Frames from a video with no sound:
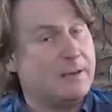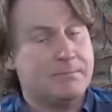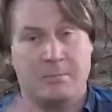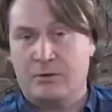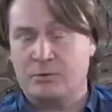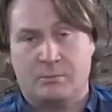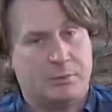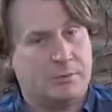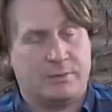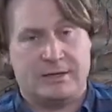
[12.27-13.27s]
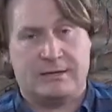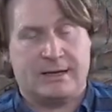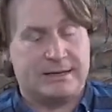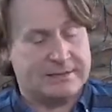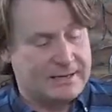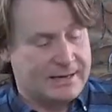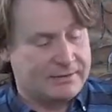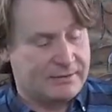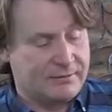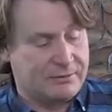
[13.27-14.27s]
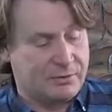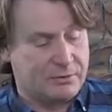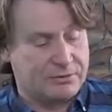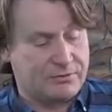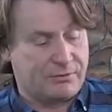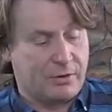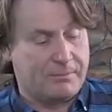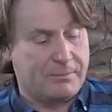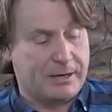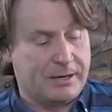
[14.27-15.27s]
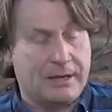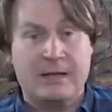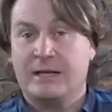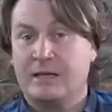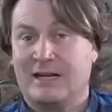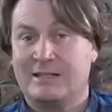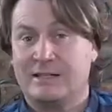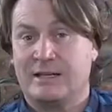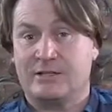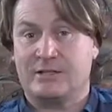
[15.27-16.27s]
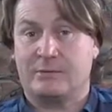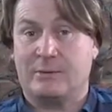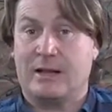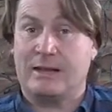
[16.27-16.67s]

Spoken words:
most good book retailers and of course from garden centres as well.